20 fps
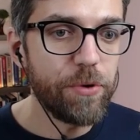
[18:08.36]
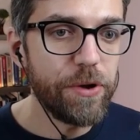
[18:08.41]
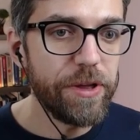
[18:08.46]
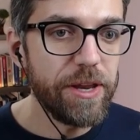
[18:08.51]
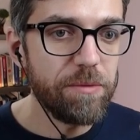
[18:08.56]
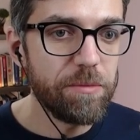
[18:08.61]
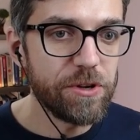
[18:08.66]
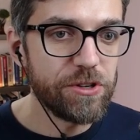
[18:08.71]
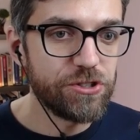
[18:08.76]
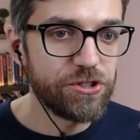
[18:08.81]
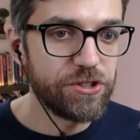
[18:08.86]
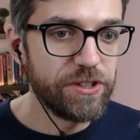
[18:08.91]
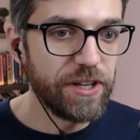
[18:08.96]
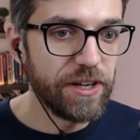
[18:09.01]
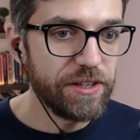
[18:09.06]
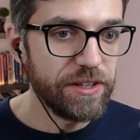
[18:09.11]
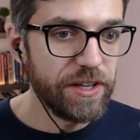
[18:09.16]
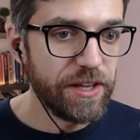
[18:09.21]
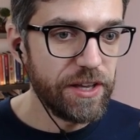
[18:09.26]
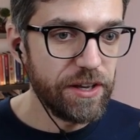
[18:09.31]
pretty much
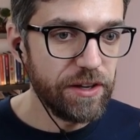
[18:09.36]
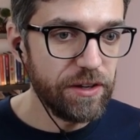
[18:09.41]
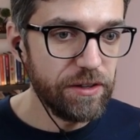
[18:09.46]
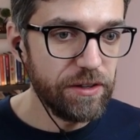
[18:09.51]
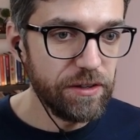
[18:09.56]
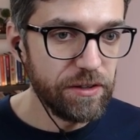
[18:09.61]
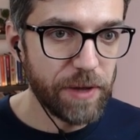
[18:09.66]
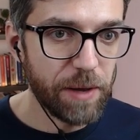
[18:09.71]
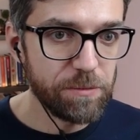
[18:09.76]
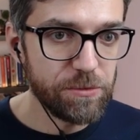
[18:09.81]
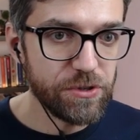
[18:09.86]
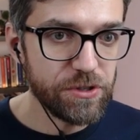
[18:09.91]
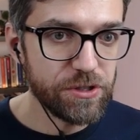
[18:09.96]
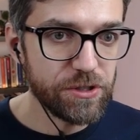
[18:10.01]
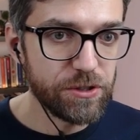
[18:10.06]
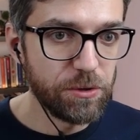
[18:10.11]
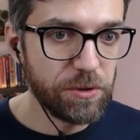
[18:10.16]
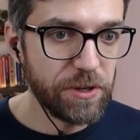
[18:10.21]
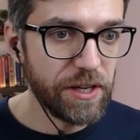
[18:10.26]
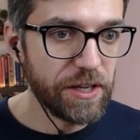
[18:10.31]
done here. I'm
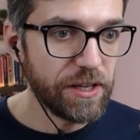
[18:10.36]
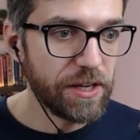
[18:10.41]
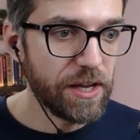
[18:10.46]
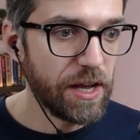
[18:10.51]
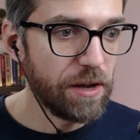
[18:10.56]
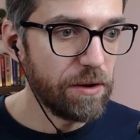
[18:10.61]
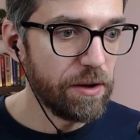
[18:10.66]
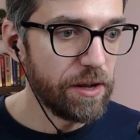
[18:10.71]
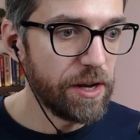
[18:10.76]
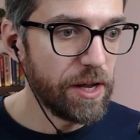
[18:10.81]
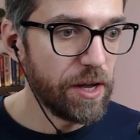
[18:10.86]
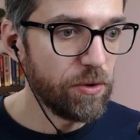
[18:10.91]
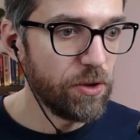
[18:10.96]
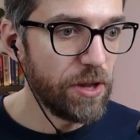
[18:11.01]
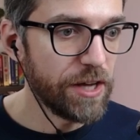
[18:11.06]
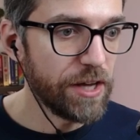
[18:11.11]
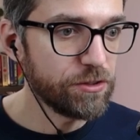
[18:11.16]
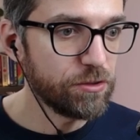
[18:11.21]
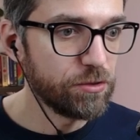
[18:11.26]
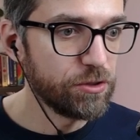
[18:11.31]
just looking now and I would
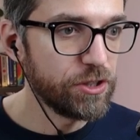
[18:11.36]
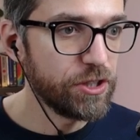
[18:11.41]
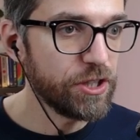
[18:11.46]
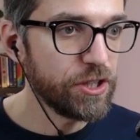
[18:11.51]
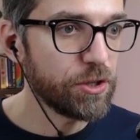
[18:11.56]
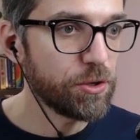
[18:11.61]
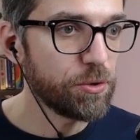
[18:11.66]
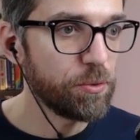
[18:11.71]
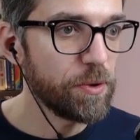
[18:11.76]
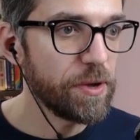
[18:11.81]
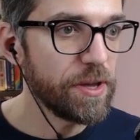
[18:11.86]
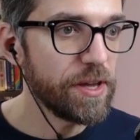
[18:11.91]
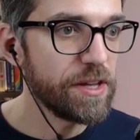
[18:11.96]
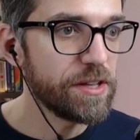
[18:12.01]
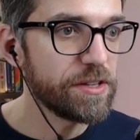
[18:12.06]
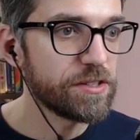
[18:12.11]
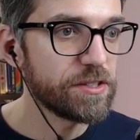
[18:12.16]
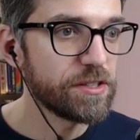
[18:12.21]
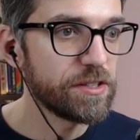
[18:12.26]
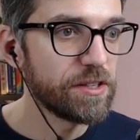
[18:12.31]
like to
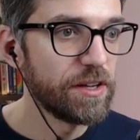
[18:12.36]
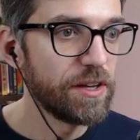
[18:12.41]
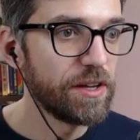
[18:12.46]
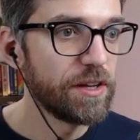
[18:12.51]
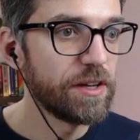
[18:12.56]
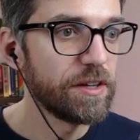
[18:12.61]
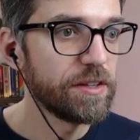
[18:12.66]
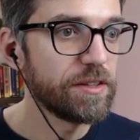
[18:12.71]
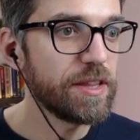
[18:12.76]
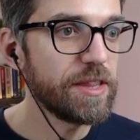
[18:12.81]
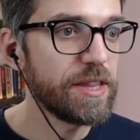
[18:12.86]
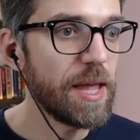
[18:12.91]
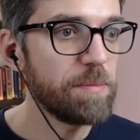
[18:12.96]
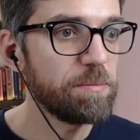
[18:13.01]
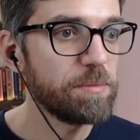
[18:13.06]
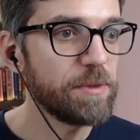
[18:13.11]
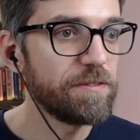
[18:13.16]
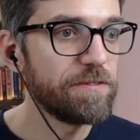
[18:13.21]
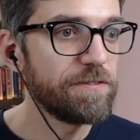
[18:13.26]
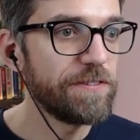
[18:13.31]
decrease the
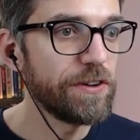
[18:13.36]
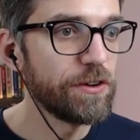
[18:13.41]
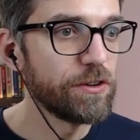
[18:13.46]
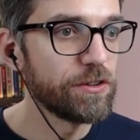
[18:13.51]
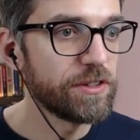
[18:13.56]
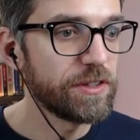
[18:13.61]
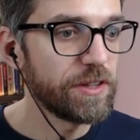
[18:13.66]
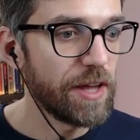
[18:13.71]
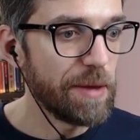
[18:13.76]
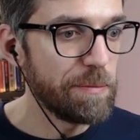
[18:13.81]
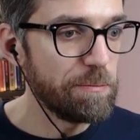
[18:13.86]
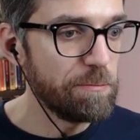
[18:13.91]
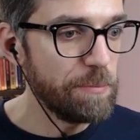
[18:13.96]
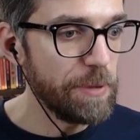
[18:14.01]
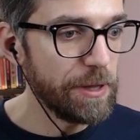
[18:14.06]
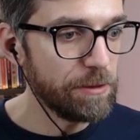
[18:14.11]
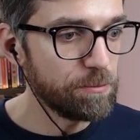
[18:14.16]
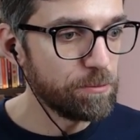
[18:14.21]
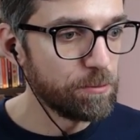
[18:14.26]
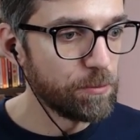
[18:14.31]
depth of field a
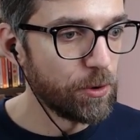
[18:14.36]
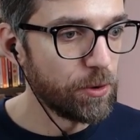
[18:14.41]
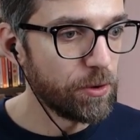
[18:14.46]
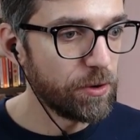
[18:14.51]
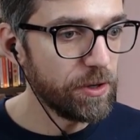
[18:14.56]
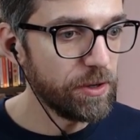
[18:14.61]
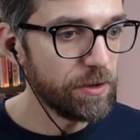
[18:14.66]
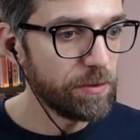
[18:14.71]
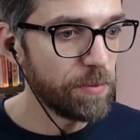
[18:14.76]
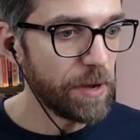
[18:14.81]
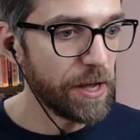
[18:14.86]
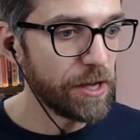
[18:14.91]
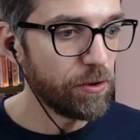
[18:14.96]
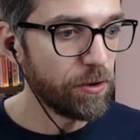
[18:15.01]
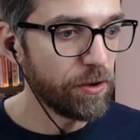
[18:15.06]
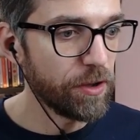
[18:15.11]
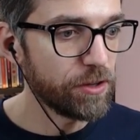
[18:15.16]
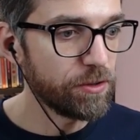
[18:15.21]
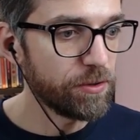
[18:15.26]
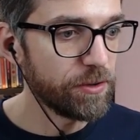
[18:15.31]
bit more by
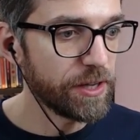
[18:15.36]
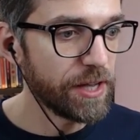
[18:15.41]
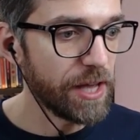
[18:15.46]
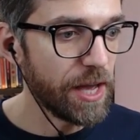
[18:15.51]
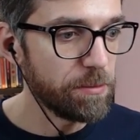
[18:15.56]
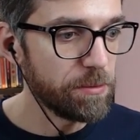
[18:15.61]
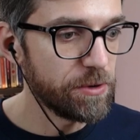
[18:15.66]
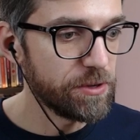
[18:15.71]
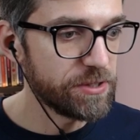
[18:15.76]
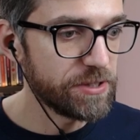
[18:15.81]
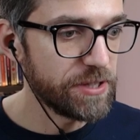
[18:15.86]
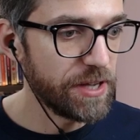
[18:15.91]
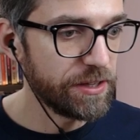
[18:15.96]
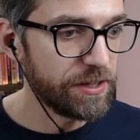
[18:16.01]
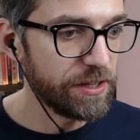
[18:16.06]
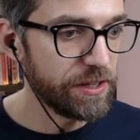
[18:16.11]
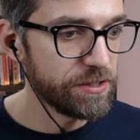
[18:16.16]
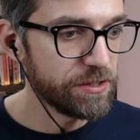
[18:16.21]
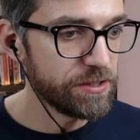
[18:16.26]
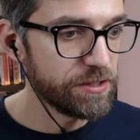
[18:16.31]
going into the camera
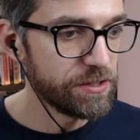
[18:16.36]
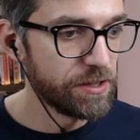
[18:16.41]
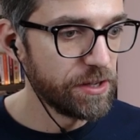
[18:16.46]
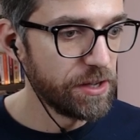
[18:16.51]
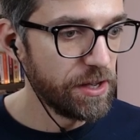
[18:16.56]
settings